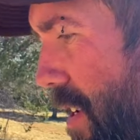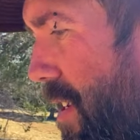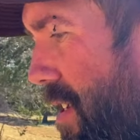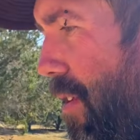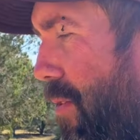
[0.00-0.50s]

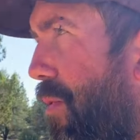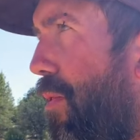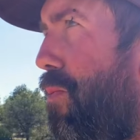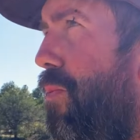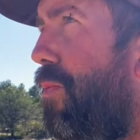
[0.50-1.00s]
So
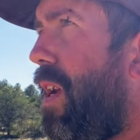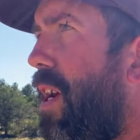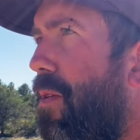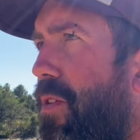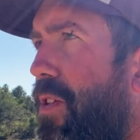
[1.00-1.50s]

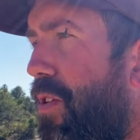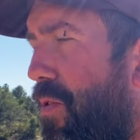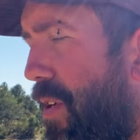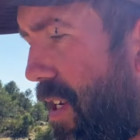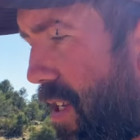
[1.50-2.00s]
animals
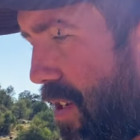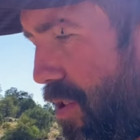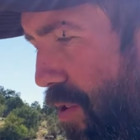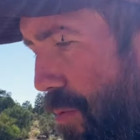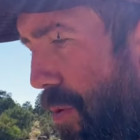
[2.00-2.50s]
do eat the
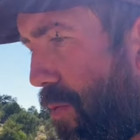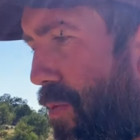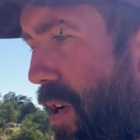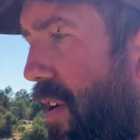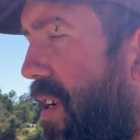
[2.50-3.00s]
juniper
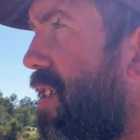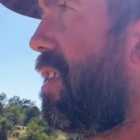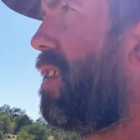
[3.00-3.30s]
berries.